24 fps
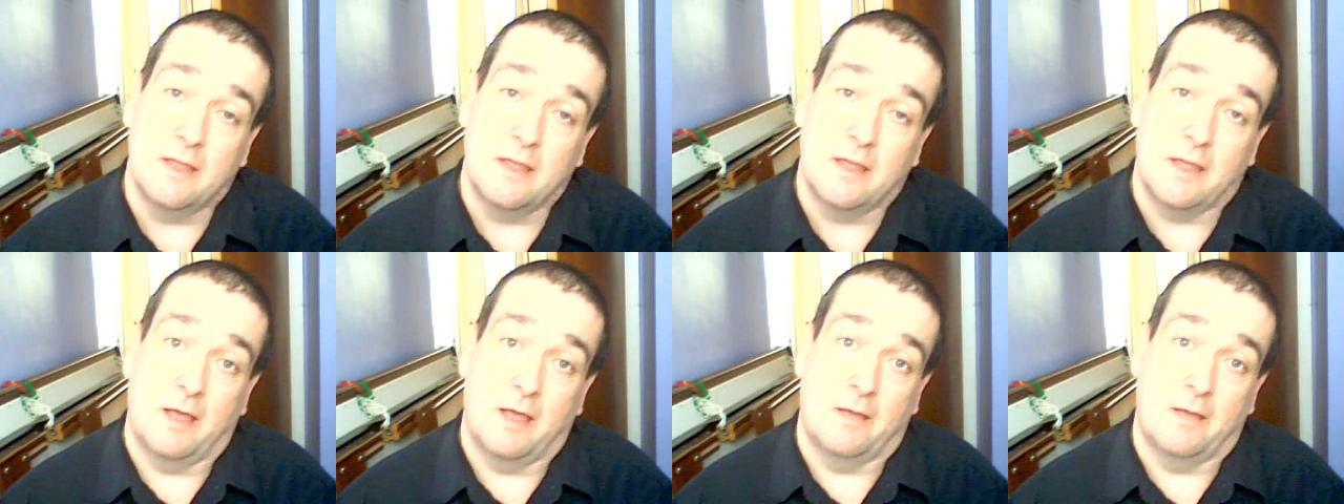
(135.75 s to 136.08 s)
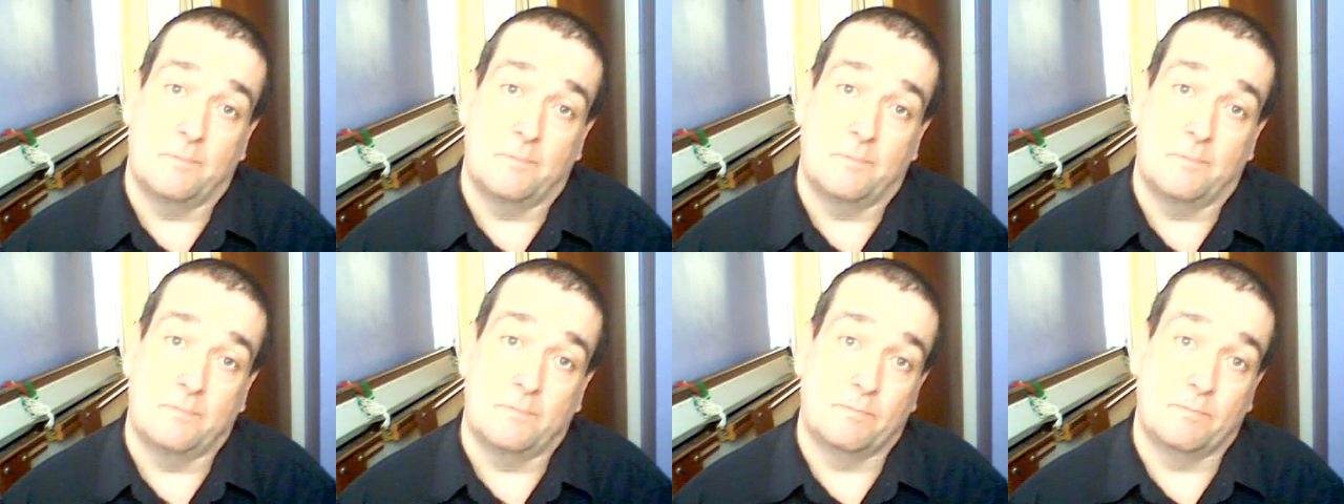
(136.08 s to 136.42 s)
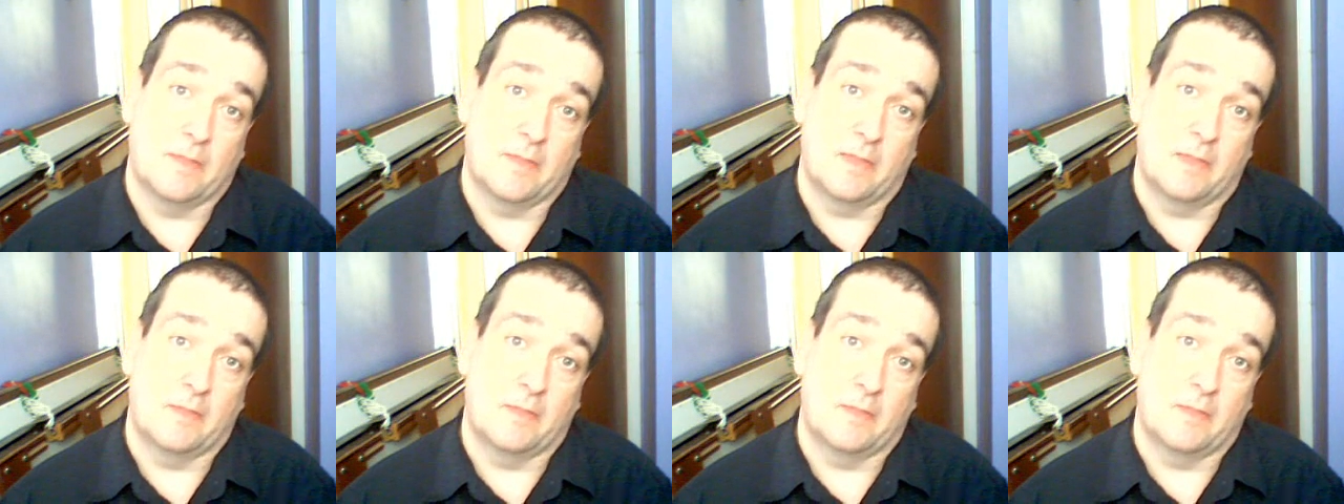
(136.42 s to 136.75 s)
um,
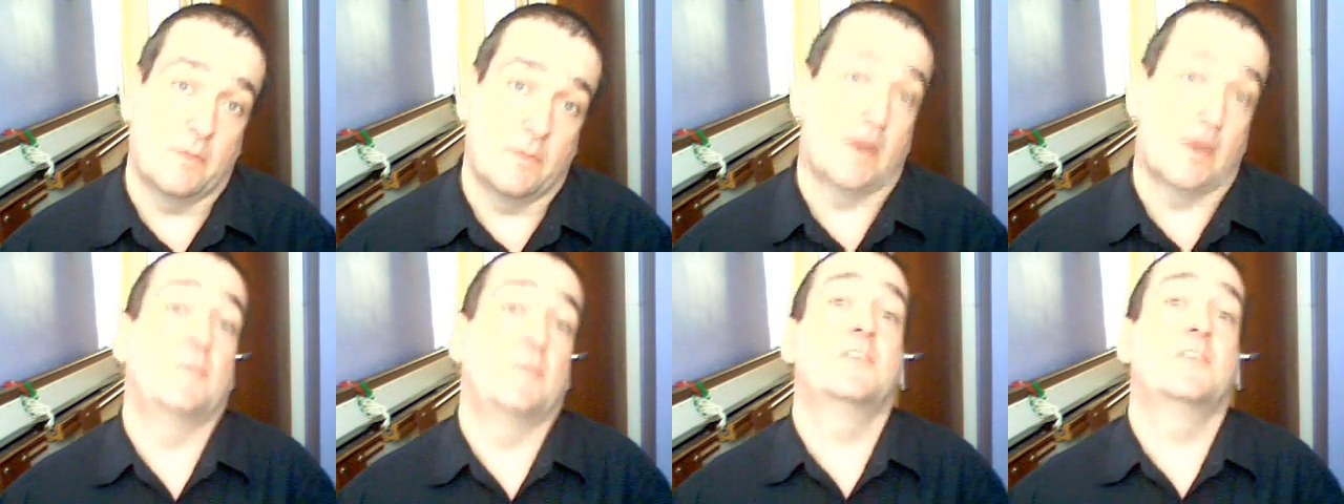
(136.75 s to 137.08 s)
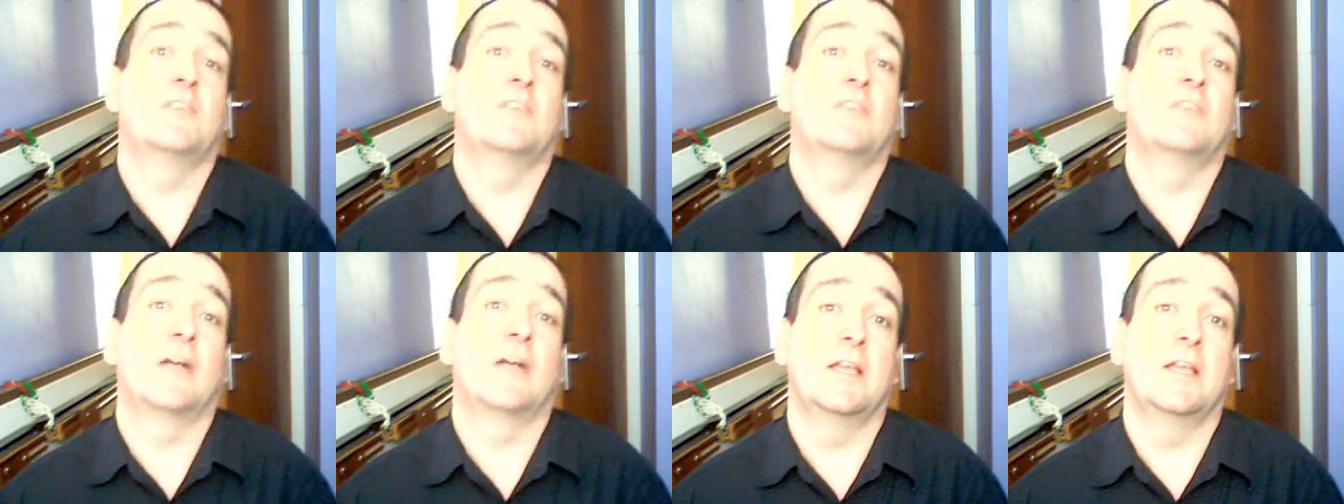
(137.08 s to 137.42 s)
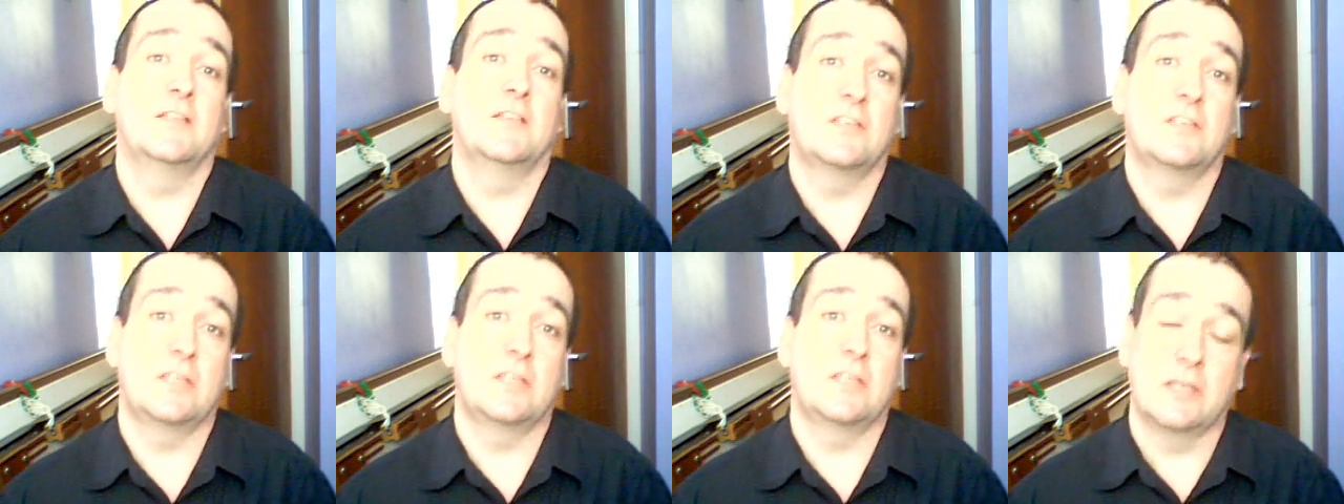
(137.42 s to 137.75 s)
it might be
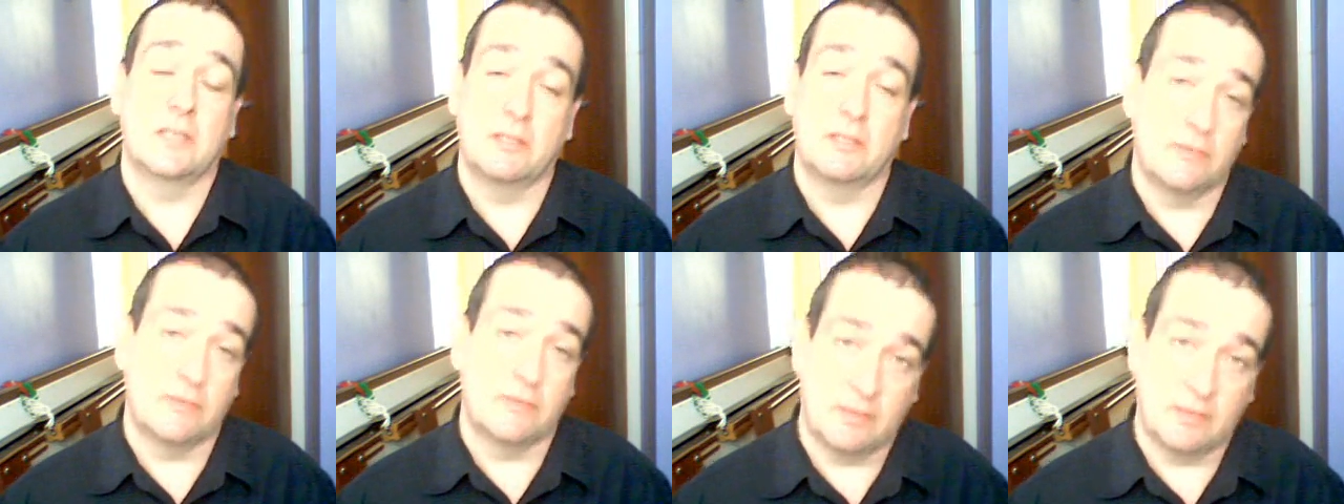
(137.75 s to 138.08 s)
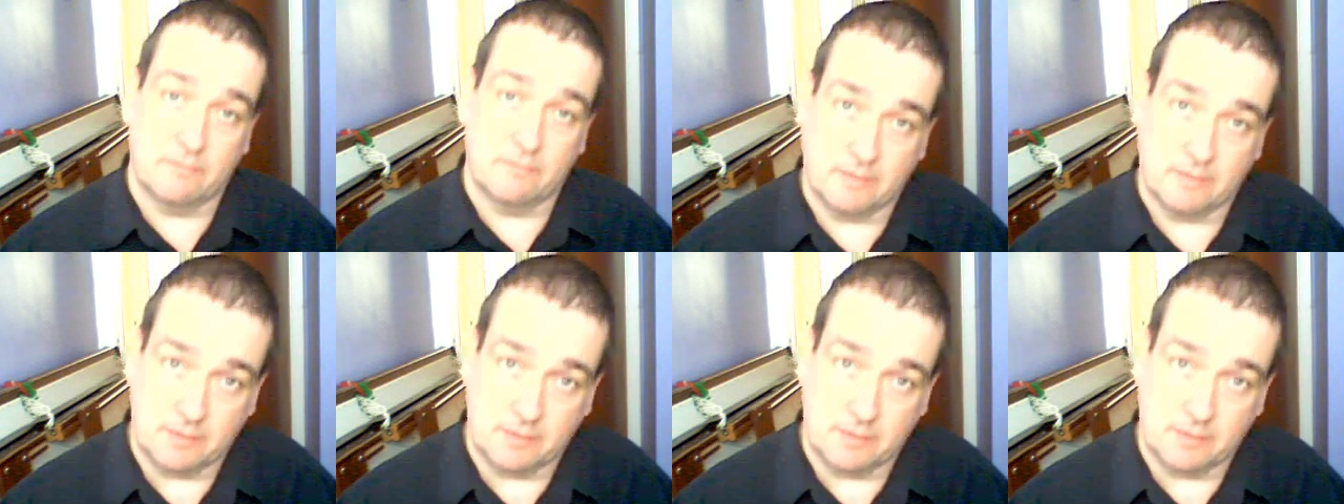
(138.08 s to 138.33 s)
strange to you that